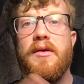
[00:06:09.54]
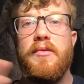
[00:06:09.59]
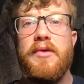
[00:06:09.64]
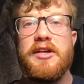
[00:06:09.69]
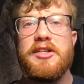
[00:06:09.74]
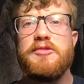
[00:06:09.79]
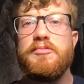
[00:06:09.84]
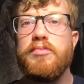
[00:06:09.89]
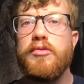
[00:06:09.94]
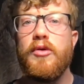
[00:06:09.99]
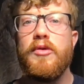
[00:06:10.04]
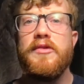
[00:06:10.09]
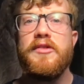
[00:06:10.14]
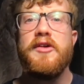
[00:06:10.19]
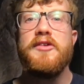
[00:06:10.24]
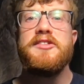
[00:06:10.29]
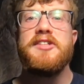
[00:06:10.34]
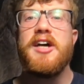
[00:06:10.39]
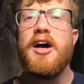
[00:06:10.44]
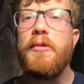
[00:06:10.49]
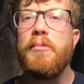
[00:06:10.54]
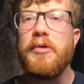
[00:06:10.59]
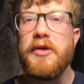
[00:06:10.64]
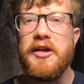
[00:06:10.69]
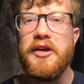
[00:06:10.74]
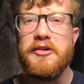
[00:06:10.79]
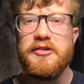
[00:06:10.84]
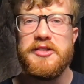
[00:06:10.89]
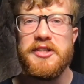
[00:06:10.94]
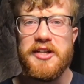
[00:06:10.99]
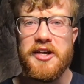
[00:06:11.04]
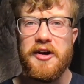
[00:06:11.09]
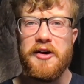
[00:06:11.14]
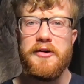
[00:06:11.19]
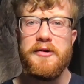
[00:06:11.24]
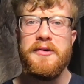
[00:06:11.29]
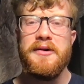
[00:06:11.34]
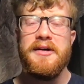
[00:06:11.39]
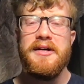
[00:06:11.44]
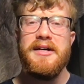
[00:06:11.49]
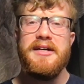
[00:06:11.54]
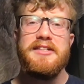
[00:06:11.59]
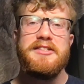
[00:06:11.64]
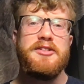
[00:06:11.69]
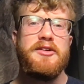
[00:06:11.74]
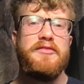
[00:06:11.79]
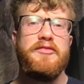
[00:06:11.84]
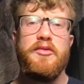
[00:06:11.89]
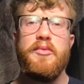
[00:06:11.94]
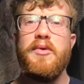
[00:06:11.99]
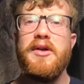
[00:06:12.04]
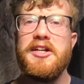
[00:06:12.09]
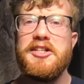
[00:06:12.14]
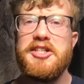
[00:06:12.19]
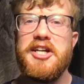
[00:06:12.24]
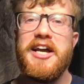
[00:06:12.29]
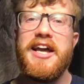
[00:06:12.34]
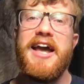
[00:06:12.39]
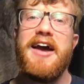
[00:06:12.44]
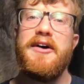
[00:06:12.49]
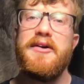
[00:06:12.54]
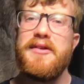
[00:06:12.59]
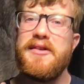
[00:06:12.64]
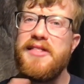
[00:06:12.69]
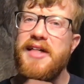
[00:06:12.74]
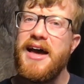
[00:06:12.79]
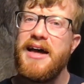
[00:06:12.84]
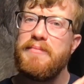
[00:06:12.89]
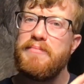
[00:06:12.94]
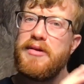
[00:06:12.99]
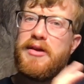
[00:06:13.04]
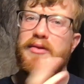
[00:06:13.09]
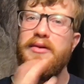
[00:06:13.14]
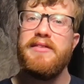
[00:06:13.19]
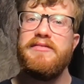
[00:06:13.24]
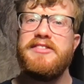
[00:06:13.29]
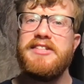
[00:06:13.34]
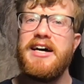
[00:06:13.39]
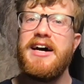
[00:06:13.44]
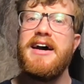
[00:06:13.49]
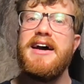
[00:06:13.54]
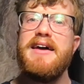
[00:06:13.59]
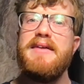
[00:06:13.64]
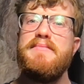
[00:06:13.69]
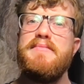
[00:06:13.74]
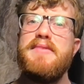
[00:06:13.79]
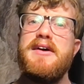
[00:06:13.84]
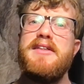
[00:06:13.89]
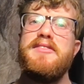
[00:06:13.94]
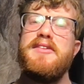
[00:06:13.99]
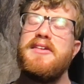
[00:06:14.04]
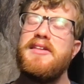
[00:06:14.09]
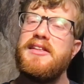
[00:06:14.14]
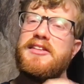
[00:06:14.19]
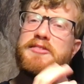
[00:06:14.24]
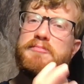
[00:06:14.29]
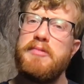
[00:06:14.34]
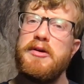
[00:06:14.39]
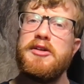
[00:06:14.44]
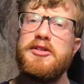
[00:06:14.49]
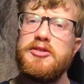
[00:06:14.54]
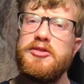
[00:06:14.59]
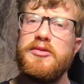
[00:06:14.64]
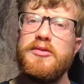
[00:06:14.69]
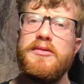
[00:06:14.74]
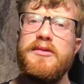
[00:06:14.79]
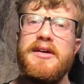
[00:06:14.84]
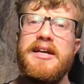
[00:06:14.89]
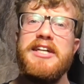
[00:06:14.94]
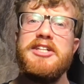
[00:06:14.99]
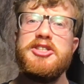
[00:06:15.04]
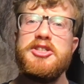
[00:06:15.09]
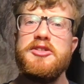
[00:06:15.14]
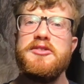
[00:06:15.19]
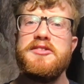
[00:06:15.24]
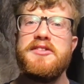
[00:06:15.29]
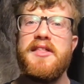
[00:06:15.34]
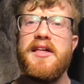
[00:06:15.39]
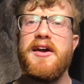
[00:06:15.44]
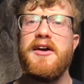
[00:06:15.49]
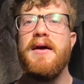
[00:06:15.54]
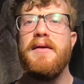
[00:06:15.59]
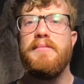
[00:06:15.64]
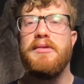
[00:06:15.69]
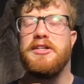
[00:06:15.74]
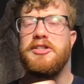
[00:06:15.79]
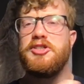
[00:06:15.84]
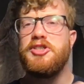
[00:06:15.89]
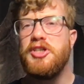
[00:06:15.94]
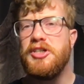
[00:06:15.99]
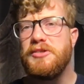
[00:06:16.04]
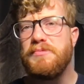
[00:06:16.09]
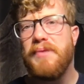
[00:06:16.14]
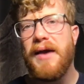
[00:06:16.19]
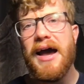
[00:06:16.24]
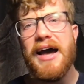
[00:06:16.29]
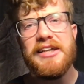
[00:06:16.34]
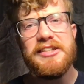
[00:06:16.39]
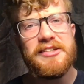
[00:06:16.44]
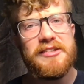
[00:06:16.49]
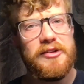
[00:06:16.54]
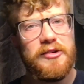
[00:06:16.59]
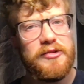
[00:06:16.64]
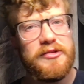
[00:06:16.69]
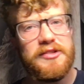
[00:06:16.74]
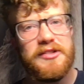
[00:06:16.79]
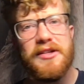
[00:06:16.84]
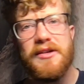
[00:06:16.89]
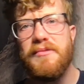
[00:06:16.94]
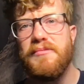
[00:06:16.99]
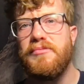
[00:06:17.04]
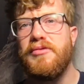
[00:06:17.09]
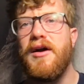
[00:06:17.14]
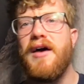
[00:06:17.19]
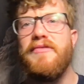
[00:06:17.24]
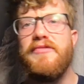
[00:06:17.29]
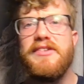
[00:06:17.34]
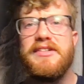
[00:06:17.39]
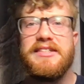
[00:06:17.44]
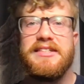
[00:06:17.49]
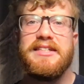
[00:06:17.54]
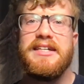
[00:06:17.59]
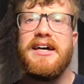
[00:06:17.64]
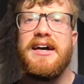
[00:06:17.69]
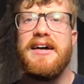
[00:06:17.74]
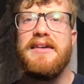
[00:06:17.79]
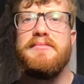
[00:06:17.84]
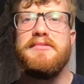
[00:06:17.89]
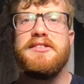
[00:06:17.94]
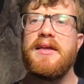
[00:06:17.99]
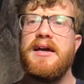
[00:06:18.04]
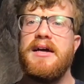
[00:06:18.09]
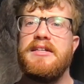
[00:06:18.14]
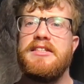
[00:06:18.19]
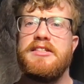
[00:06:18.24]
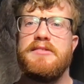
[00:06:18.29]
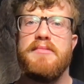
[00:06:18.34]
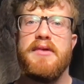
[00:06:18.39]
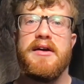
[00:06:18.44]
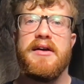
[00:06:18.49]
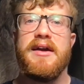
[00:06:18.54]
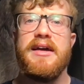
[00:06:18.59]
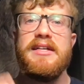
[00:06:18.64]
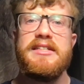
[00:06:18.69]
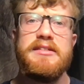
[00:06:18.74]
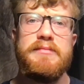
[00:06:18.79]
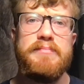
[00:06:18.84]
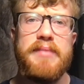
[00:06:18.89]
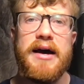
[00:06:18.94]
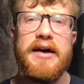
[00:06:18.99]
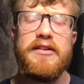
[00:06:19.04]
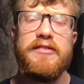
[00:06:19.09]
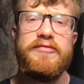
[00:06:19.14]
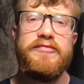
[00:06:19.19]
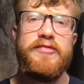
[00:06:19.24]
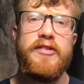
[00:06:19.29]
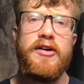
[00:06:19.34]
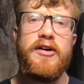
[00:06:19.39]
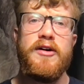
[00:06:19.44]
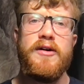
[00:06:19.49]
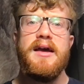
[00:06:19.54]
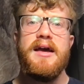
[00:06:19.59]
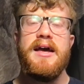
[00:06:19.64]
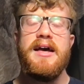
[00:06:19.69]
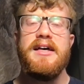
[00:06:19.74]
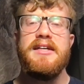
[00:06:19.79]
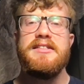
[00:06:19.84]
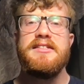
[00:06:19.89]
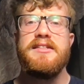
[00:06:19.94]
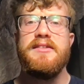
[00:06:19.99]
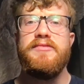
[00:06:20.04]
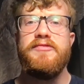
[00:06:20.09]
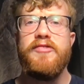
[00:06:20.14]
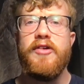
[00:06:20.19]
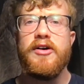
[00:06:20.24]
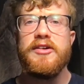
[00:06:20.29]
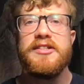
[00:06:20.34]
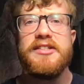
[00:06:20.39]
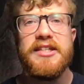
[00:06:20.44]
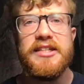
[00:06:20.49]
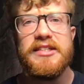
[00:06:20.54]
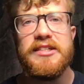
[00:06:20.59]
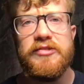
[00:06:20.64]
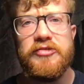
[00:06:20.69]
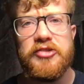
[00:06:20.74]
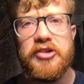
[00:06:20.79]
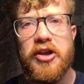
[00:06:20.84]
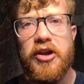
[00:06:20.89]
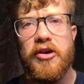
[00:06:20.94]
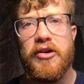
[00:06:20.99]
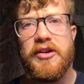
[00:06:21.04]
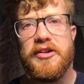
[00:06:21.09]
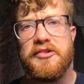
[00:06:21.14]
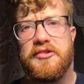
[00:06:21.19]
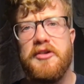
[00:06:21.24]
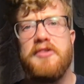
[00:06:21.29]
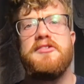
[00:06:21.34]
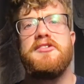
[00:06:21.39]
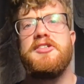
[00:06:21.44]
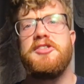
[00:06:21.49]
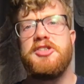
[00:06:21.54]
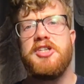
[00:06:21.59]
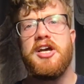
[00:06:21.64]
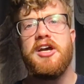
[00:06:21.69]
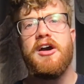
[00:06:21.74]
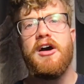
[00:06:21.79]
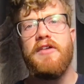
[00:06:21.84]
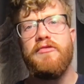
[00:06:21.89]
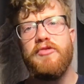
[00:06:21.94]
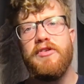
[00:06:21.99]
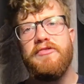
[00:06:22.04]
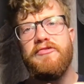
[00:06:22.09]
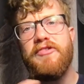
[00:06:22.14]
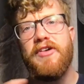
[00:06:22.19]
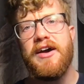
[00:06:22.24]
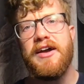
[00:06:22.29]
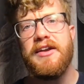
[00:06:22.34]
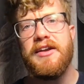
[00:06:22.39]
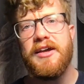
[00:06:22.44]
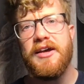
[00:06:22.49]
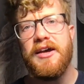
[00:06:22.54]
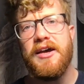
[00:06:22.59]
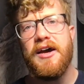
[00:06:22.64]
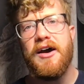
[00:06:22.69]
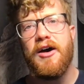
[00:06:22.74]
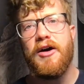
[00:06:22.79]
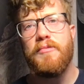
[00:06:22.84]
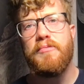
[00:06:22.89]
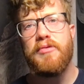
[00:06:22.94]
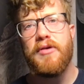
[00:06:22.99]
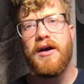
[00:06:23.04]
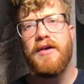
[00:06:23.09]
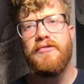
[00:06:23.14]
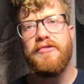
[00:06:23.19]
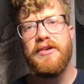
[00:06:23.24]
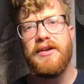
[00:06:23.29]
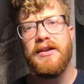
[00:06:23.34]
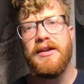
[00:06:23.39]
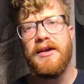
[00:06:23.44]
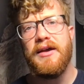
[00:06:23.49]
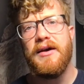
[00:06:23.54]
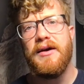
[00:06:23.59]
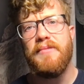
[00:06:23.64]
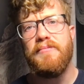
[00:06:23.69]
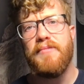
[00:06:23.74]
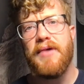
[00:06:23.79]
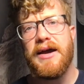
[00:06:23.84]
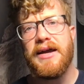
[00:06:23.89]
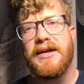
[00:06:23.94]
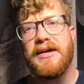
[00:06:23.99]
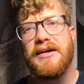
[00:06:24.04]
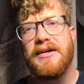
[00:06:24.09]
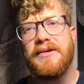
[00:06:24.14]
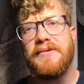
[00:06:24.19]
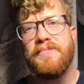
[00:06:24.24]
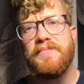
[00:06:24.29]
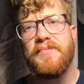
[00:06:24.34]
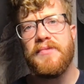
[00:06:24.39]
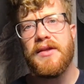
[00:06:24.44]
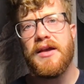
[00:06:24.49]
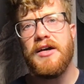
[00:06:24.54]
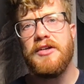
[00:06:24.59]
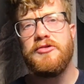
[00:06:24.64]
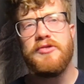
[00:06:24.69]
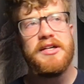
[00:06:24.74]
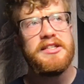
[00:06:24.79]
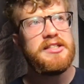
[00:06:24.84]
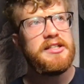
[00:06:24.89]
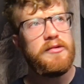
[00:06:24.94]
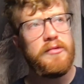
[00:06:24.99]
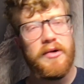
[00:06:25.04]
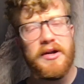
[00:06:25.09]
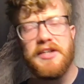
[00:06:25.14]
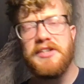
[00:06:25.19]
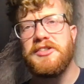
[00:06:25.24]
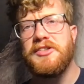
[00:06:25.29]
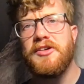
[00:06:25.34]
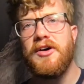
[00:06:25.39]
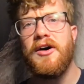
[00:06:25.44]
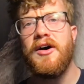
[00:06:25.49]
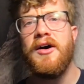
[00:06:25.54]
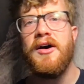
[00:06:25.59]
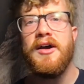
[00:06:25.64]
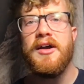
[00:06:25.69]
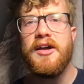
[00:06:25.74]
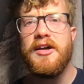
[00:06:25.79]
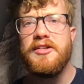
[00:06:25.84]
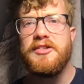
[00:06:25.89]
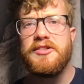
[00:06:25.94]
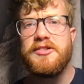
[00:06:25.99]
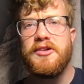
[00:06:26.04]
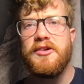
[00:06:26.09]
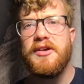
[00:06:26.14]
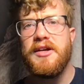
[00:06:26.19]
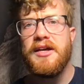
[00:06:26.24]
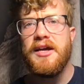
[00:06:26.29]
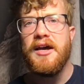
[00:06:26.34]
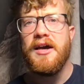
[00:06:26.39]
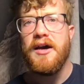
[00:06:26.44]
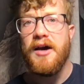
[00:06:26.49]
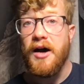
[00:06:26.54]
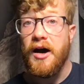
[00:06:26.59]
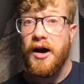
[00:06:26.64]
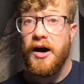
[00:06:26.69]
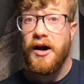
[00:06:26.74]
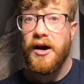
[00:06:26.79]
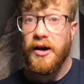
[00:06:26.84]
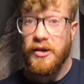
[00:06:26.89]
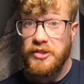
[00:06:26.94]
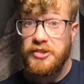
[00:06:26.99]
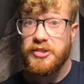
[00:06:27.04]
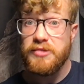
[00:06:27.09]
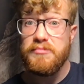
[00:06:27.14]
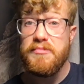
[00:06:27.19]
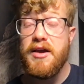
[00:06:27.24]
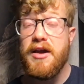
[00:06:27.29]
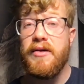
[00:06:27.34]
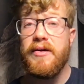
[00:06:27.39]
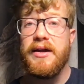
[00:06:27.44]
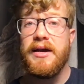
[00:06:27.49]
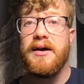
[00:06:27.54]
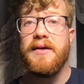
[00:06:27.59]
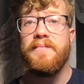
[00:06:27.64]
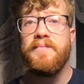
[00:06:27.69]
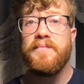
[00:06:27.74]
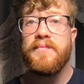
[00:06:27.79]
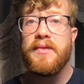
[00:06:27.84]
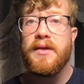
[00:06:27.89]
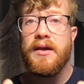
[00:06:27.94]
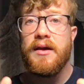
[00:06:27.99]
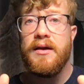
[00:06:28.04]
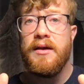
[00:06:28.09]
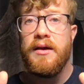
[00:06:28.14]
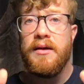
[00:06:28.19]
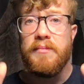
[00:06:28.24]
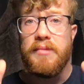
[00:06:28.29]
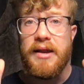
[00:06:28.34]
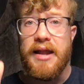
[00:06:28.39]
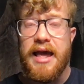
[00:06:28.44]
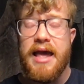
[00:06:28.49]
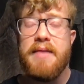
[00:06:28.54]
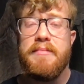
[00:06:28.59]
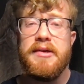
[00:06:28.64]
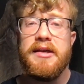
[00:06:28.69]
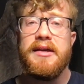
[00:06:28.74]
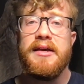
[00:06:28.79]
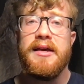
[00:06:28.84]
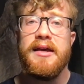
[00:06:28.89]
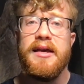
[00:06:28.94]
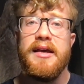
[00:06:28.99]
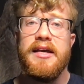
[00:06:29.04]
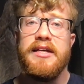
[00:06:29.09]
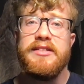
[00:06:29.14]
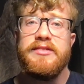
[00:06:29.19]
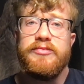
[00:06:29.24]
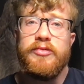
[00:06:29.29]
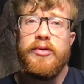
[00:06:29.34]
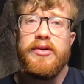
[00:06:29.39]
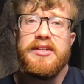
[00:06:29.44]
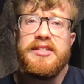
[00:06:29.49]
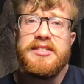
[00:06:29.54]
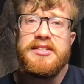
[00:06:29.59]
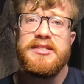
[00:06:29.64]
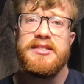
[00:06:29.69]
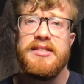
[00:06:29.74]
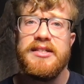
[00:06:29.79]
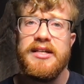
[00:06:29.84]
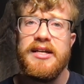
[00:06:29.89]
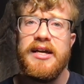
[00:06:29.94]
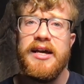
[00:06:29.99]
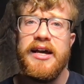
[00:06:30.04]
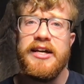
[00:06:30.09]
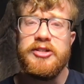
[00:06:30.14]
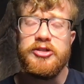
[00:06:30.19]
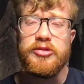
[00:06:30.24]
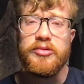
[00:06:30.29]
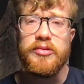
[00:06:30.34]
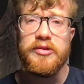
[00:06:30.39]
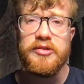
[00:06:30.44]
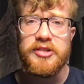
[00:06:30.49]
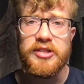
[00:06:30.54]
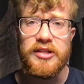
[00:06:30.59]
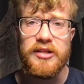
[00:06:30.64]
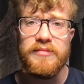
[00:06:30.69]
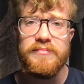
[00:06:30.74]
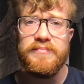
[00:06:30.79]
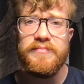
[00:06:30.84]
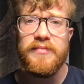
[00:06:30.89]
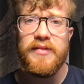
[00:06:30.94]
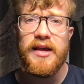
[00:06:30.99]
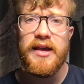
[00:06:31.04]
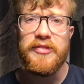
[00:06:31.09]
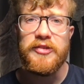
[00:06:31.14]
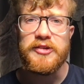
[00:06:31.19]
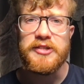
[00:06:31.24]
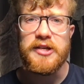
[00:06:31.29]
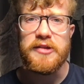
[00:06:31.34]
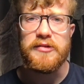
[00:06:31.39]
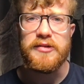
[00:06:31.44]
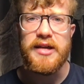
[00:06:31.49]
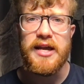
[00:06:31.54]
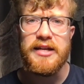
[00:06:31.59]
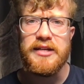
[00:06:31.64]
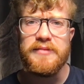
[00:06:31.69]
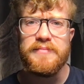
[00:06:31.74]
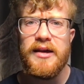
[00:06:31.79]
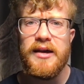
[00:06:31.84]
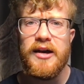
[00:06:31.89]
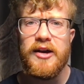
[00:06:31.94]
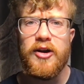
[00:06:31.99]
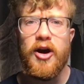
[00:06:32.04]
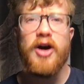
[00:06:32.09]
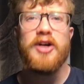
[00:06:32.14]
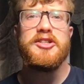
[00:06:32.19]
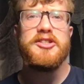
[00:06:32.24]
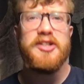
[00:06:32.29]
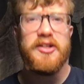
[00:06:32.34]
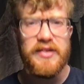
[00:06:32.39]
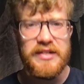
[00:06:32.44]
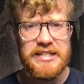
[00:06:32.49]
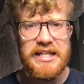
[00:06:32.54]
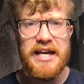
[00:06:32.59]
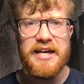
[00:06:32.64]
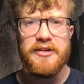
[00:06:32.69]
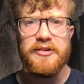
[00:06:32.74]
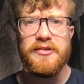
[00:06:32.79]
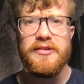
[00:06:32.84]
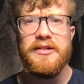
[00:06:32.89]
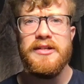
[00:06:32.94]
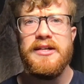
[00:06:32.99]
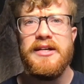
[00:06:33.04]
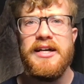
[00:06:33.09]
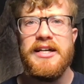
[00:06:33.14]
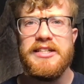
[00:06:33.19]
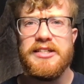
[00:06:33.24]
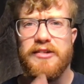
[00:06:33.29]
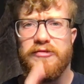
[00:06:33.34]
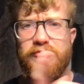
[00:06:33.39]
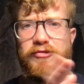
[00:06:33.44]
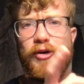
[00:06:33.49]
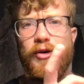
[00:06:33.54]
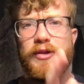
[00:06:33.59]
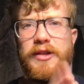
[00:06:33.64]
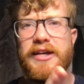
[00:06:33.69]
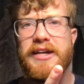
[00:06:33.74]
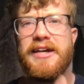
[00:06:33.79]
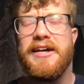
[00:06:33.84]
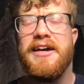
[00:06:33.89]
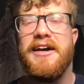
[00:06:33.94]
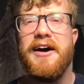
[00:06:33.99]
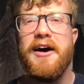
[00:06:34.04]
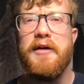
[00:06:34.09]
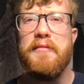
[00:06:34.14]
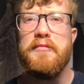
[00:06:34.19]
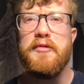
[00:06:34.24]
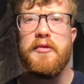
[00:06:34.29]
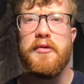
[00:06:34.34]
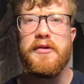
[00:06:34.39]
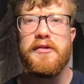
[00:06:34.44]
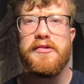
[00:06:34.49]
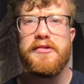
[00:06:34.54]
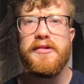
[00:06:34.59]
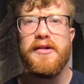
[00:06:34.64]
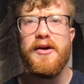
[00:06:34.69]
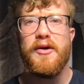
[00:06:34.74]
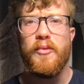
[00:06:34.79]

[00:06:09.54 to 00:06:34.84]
We explored those a couple years ago. So if you want to check out that period of time and the spiritual issues there, but just past those prophets times as Samaria is about to fall, as the false sense of security starts to shake off, we find our prophet Micah addressing what he saw concerning Samaria, but aiming his voice at Jerusalem, at the southern kingdom. A cautionary tale is unfolding up north.